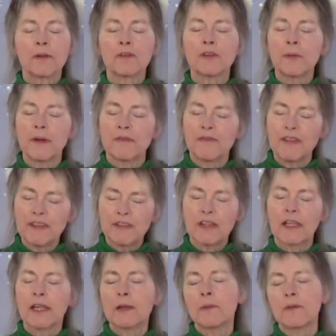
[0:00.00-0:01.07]
do it
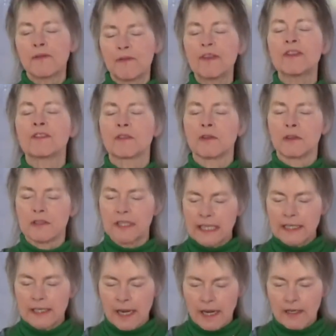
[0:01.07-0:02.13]
physically with physical
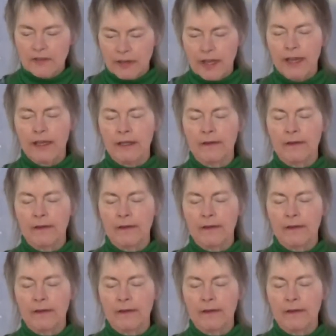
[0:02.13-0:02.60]
detoxing.